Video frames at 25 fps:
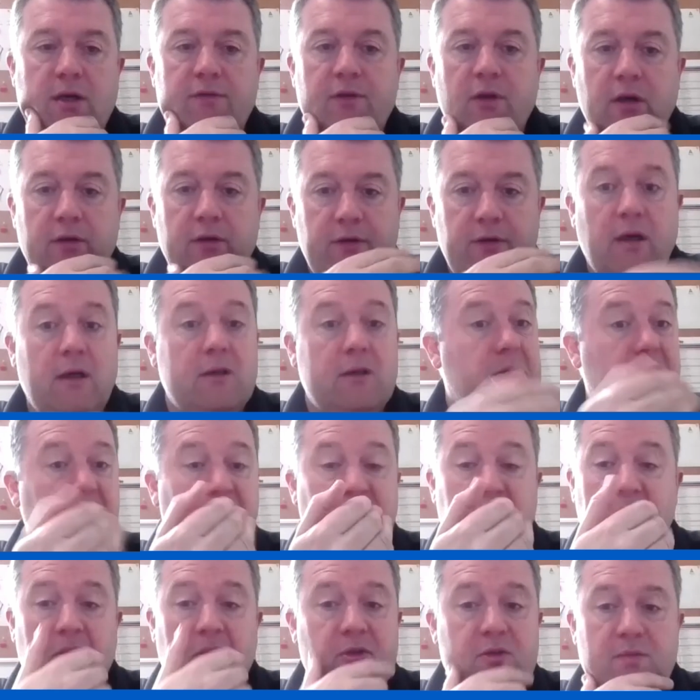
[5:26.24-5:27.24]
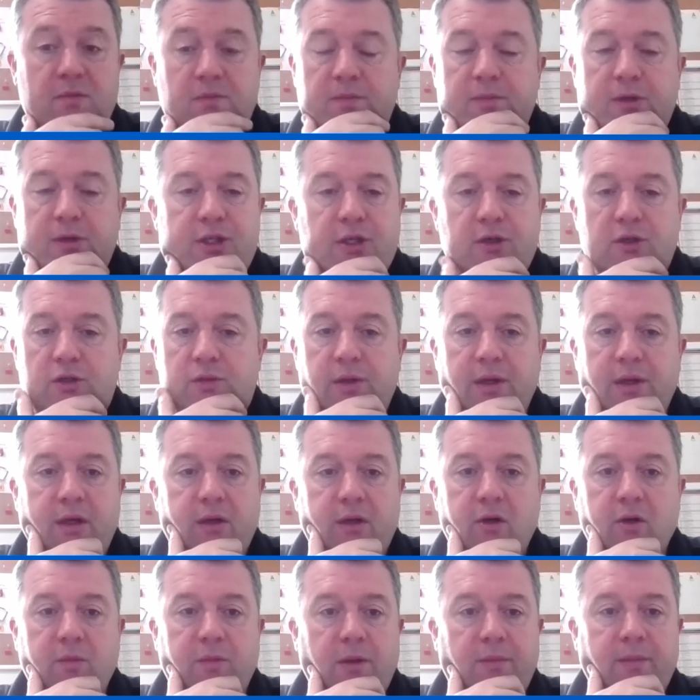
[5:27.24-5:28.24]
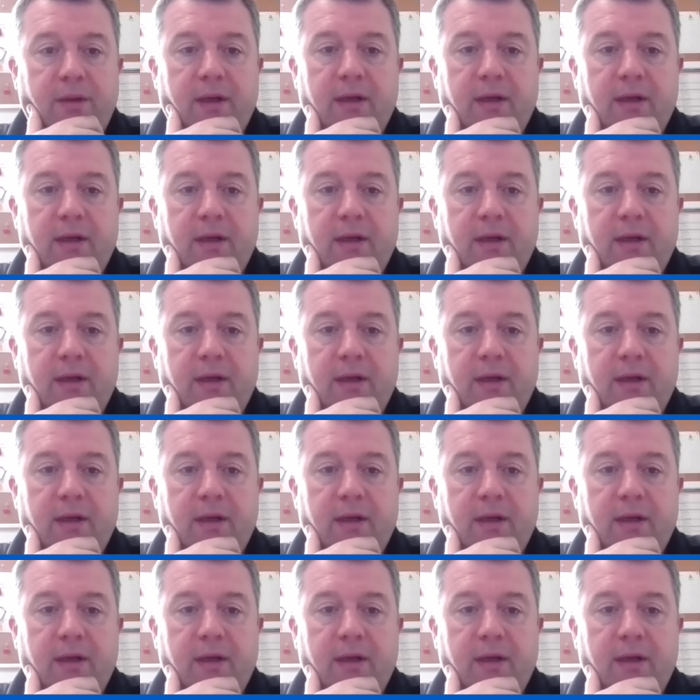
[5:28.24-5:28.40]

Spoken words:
off LiveCosts, it was produced within a couple of